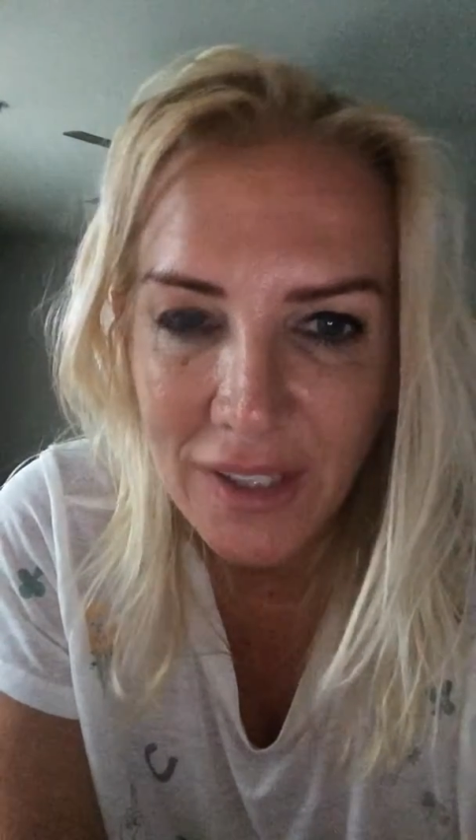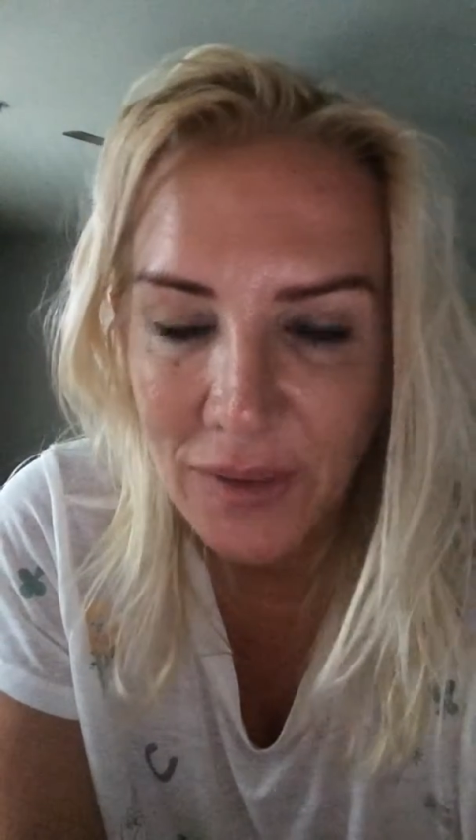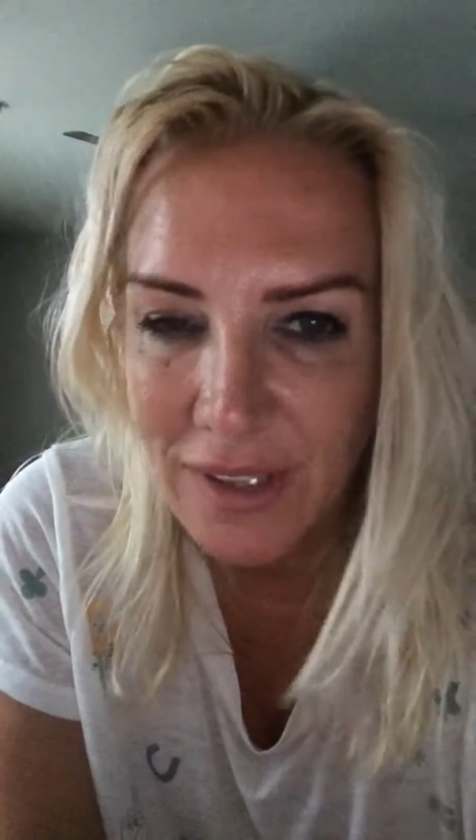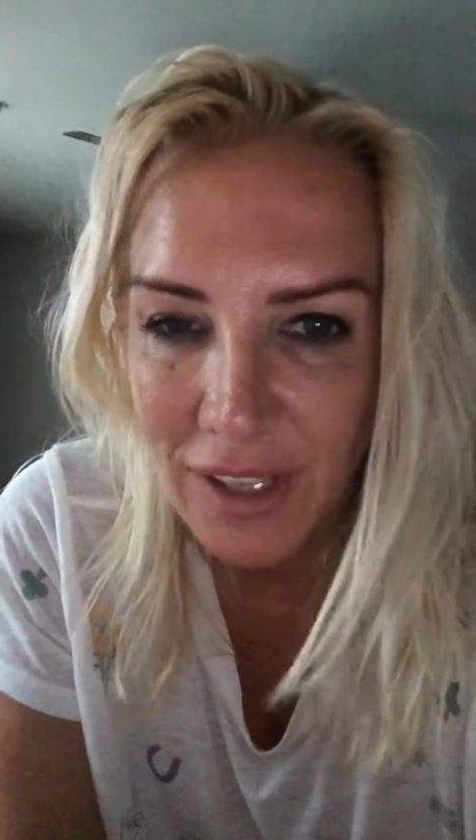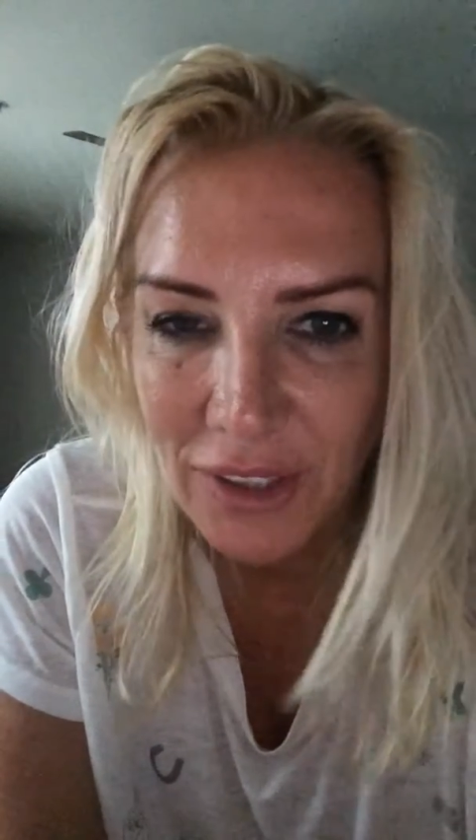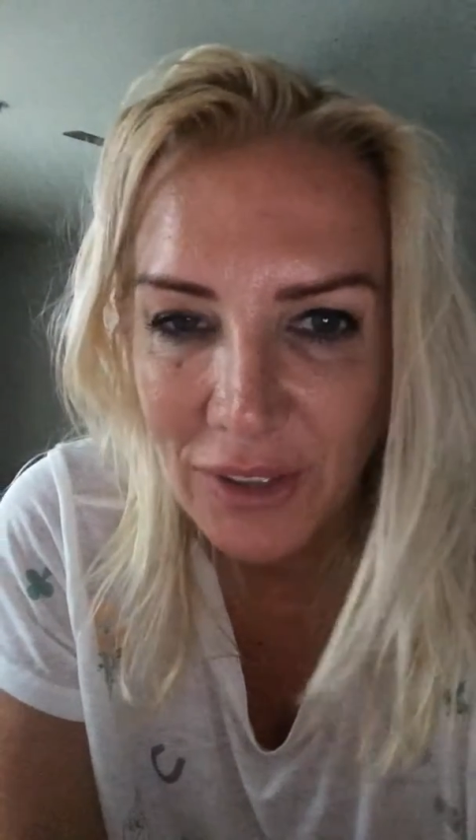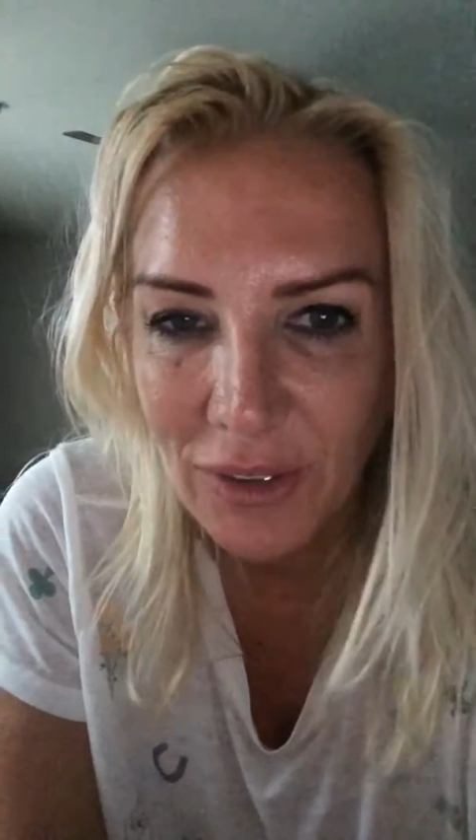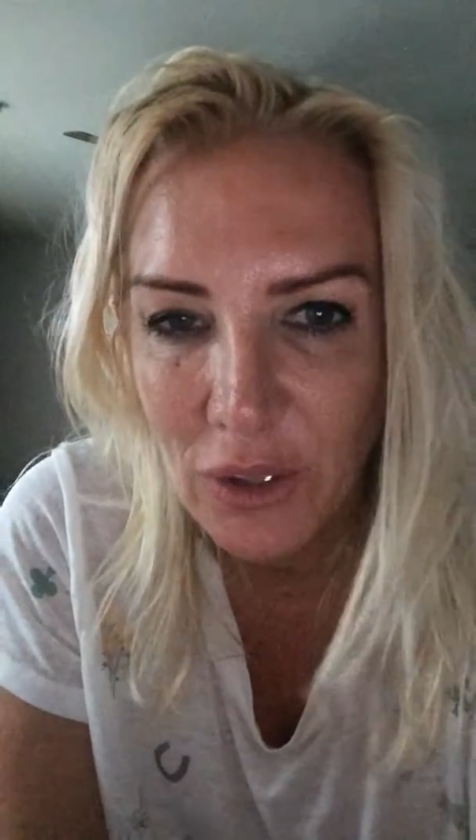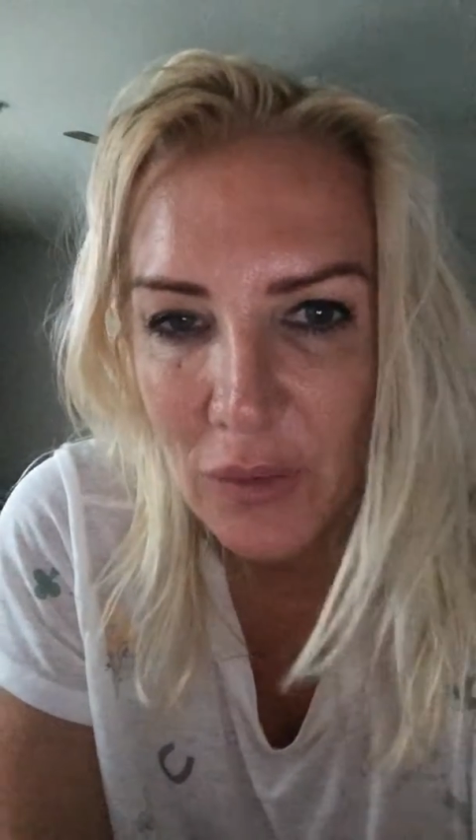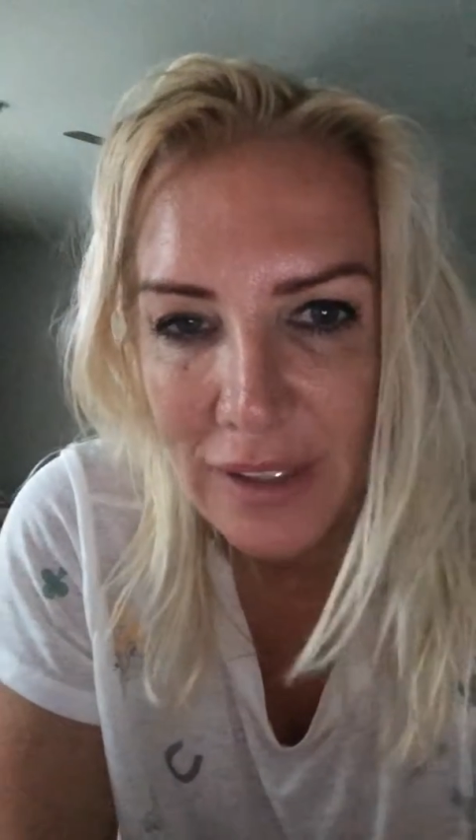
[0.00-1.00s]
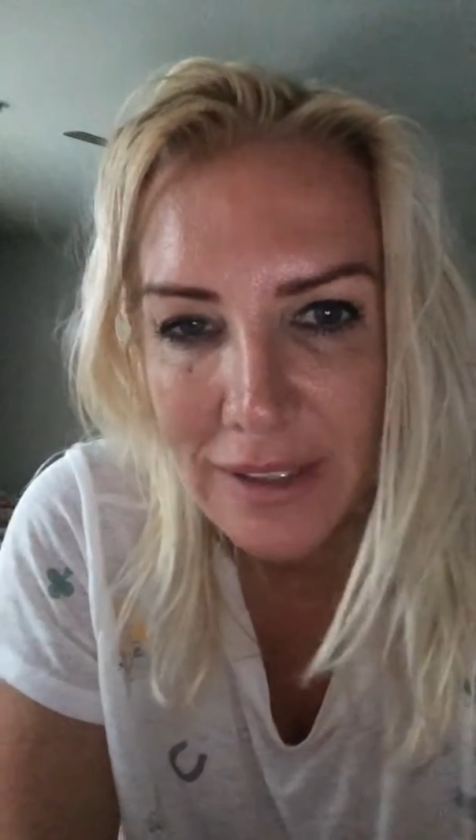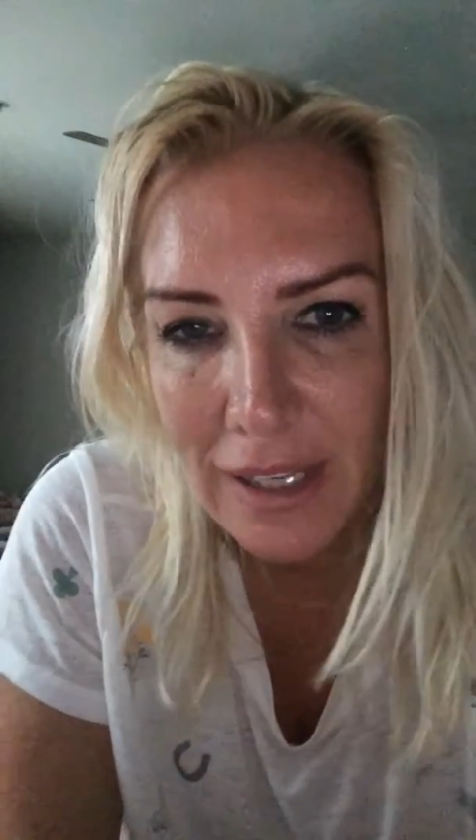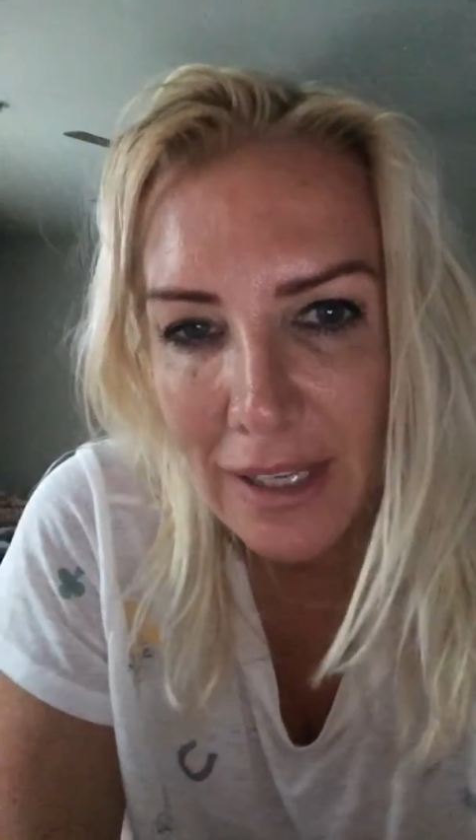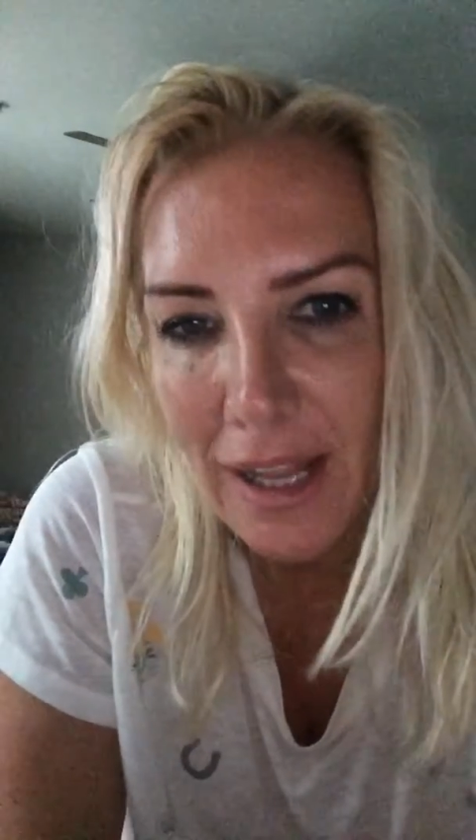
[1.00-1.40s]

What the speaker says: So it's not, you don't look over and say,